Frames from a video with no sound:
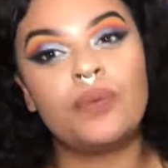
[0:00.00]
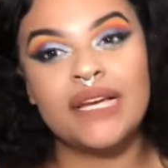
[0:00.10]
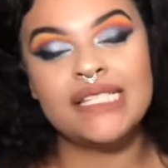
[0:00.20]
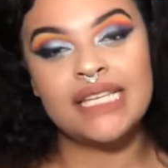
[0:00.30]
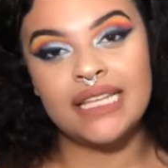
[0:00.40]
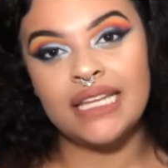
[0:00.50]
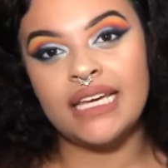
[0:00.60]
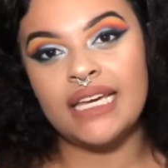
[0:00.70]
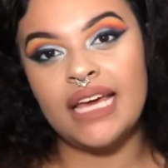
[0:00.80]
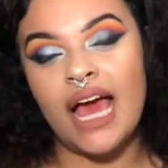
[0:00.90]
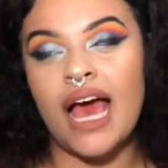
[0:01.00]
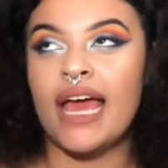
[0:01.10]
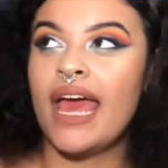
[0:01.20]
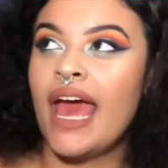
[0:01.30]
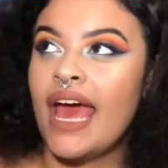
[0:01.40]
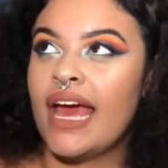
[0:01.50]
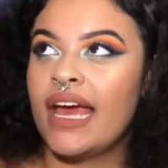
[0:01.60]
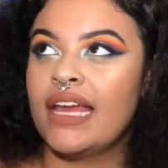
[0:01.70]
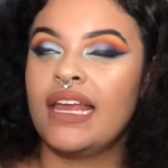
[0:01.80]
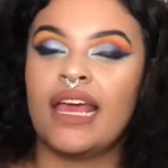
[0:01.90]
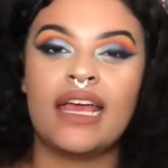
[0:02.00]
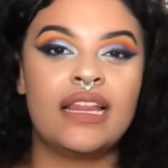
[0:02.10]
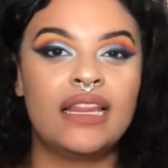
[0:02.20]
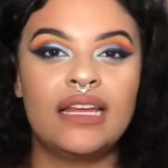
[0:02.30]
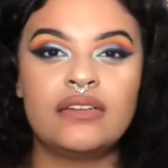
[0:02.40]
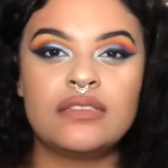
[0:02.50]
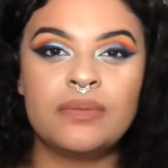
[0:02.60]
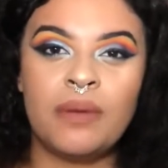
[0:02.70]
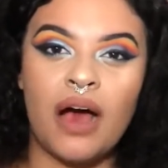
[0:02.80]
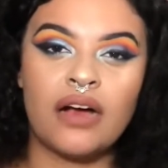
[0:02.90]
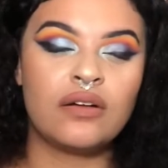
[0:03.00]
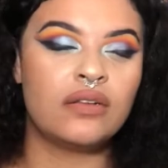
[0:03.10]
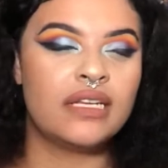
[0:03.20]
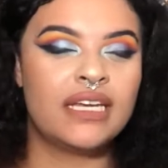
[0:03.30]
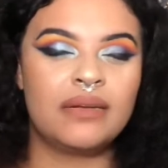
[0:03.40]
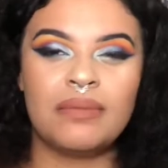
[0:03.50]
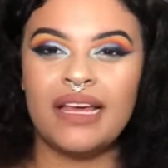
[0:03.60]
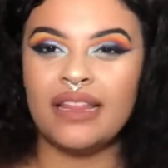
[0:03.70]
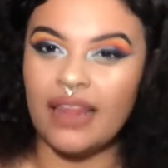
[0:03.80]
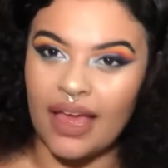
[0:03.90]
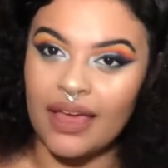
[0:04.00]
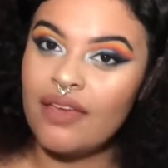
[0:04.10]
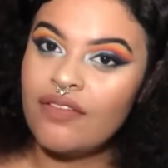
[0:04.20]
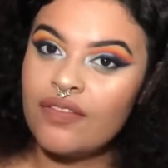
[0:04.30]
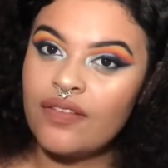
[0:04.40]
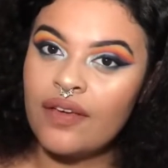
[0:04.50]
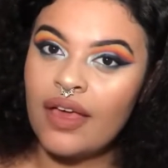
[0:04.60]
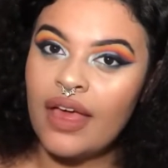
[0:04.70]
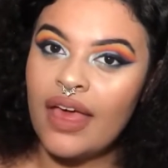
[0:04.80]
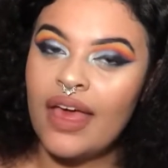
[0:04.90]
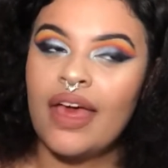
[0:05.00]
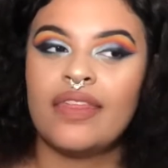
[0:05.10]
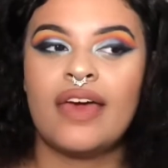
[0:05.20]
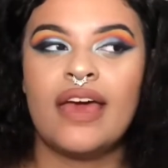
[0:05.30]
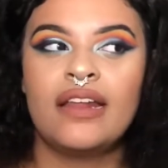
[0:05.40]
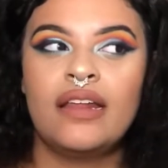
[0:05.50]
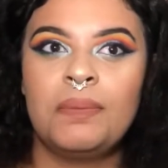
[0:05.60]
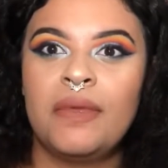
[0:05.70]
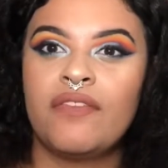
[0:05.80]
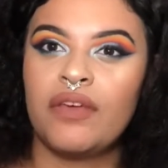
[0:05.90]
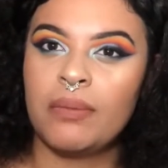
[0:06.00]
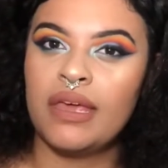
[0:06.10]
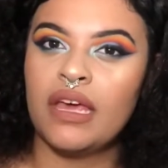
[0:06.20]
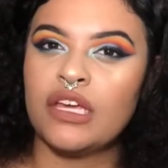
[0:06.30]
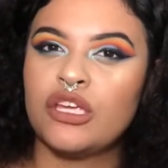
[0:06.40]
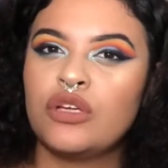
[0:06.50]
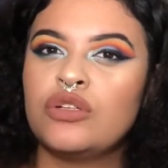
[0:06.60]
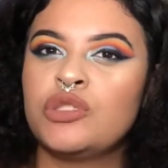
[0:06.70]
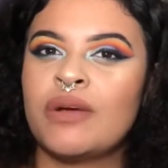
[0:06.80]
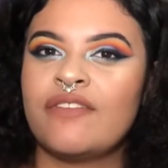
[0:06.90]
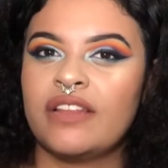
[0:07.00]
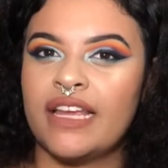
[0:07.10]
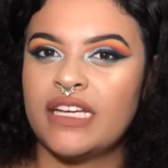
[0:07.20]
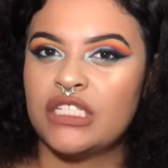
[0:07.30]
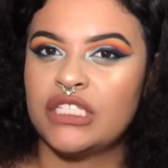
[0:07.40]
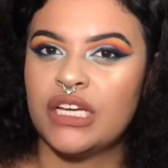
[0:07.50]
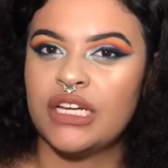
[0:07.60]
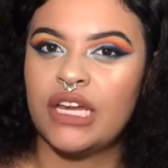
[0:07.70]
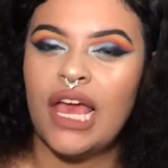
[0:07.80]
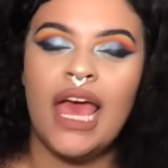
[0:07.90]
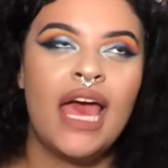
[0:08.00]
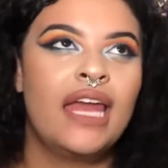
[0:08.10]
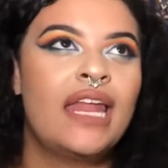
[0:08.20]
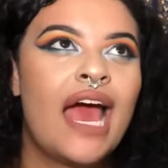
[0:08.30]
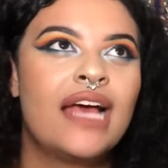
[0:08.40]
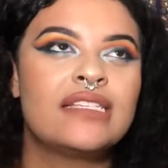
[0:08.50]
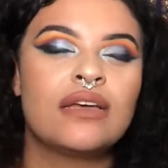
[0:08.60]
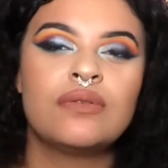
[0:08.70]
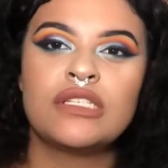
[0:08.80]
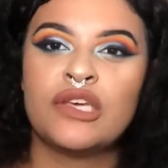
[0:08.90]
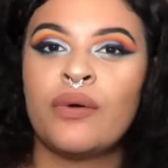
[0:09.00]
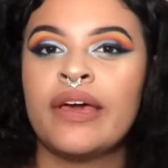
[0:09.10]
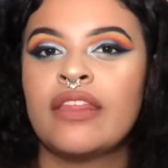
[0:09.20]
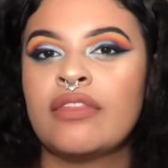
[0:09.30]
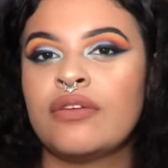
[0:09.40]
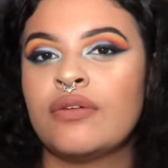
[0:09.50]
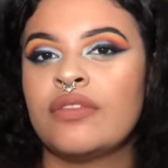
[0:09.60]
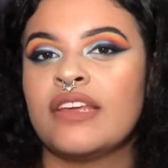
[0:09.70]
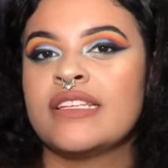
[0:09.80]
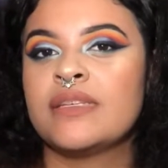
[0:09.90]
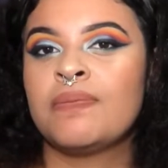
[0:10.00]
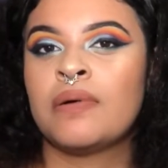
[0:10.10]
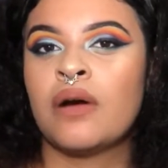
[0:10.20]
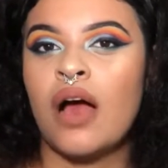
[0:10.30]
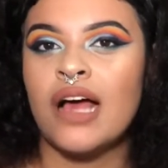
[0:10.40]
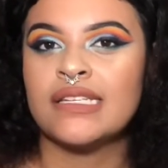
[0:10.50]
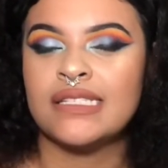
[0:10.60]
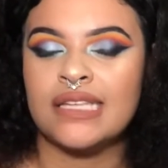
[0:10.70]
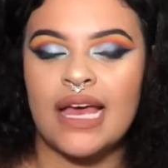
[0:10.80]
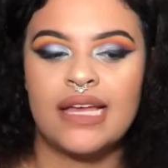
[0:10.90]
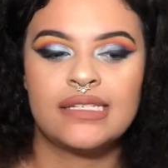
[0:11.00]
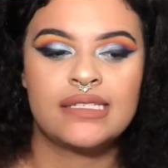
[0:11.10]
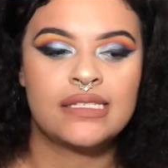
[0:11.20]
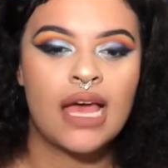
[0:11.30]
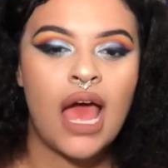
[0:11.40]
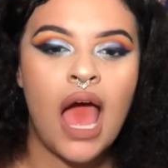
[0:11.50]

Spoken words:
recently I had a little debacle in my life that ended up giving me a huge revelation. And as I was going through this process,